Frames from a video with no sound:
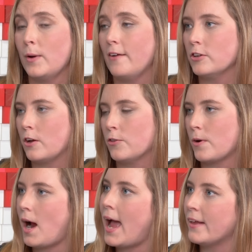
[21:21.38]
have to go
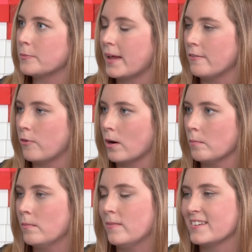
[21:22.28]
through our ads
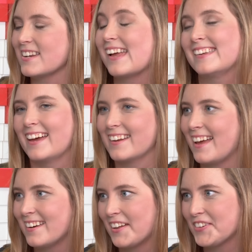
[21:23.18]
platform, which yet
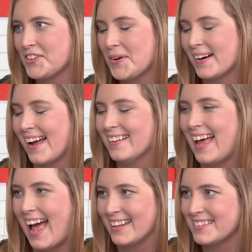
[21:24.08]
again, another URL,
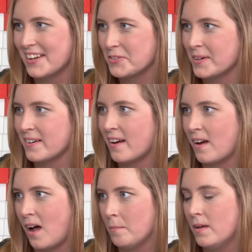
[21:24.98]
ads.twitter.com.